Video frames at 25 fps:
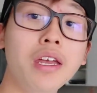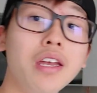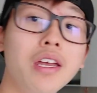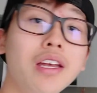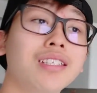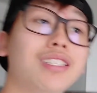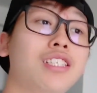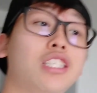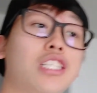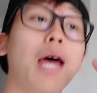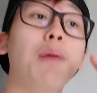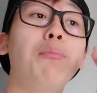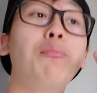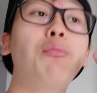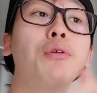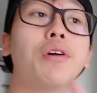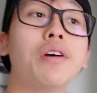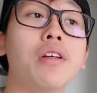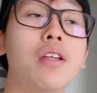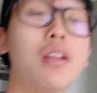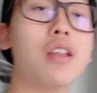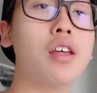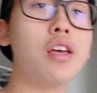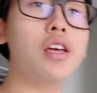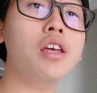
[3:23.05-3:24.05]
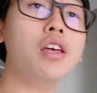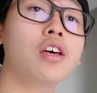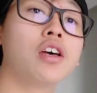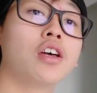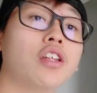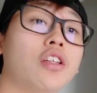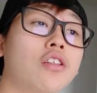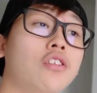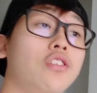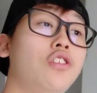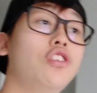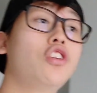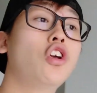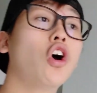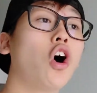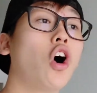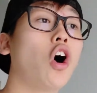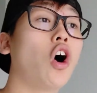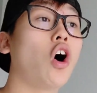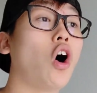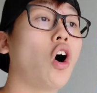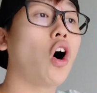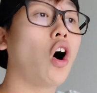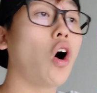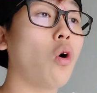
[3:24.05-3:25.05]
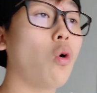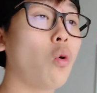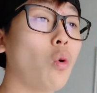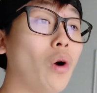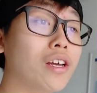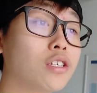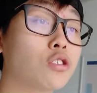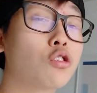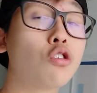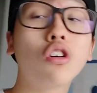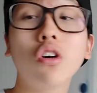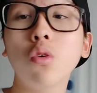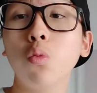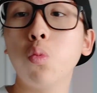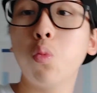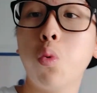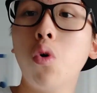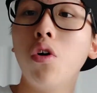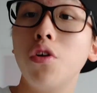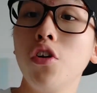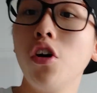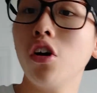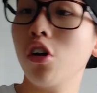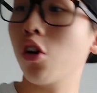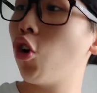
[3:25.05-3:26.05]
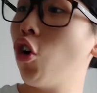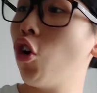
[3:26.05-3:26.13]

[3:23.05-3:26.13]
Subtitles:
it separately, your rice cooker would not go